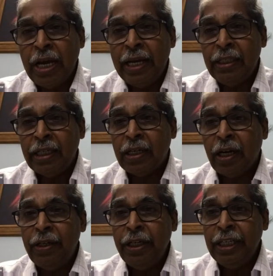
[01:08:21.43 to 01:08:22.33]
and the
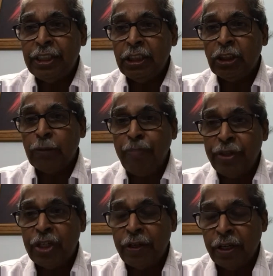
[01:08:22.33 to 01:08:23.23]
conditions
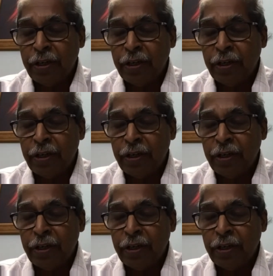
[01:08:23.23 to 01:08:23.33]
mentioned